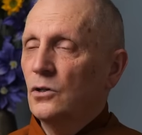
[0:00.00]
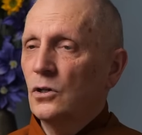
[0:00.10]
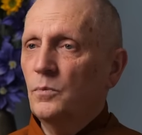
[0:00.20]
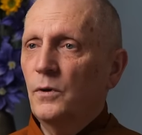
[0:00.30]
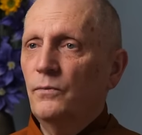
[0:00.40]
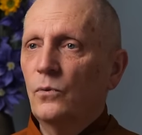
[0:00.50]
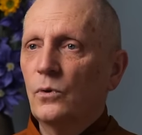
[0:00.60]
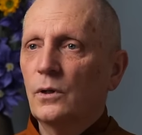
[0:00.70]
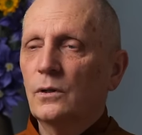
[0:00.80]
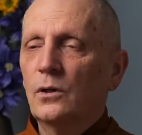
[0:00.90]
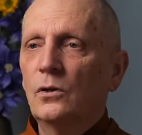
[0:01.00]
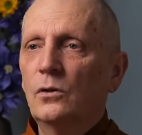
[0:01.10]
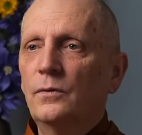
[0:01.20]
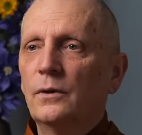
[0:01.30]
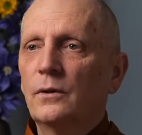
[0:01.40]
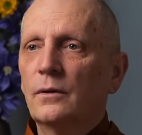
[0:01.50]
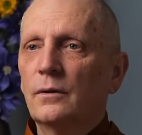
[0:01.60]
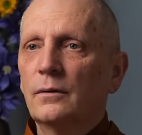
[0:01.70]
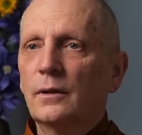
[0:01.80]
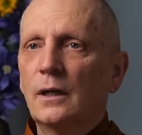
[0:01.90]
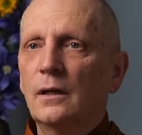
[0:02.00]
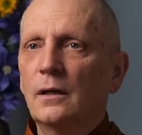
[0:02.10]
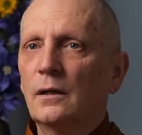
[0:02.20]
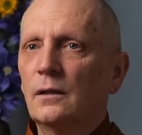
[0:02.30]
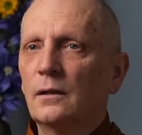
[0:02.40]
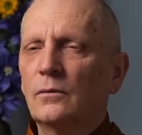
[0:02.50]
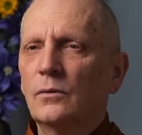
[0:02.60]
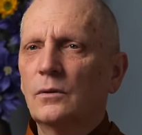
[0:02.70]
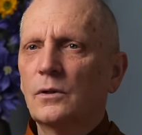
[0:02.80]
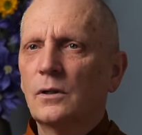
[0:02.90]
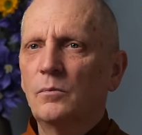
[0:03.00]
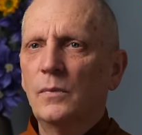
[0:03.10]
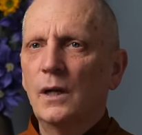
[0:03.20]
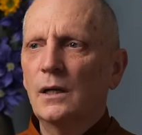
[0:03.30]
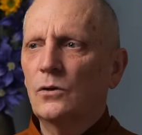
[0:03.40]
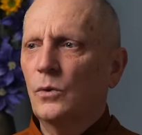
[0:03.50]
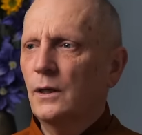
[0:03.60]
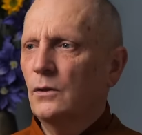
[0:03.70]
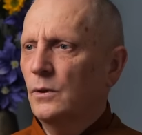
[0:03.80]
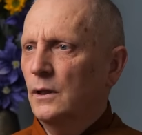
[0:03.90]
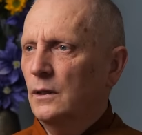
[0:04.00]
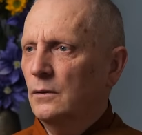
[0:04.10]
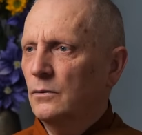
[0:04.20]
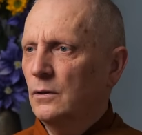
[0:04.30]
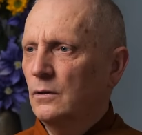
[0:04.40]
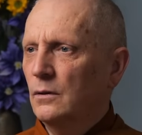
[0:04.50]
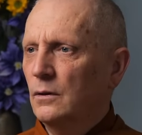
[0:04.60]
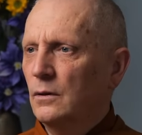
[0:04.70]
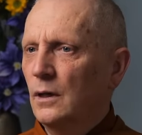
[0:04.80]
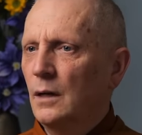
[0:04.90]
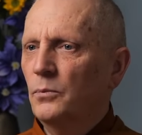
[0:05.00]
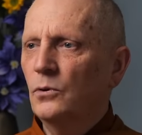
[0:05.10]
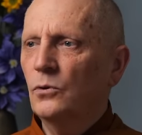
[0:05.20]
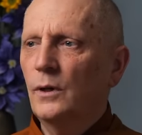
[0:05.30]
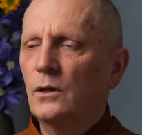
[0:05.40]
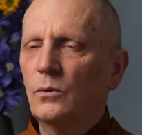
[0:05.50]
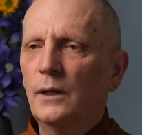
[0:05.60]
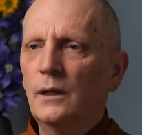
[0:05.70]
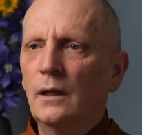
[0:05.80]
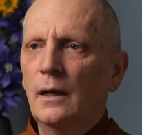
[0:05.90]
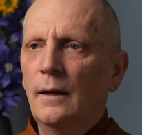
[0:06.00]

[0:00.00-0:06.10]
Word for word: just before COVID hit in what was it May 2020? Was it April, April 2020?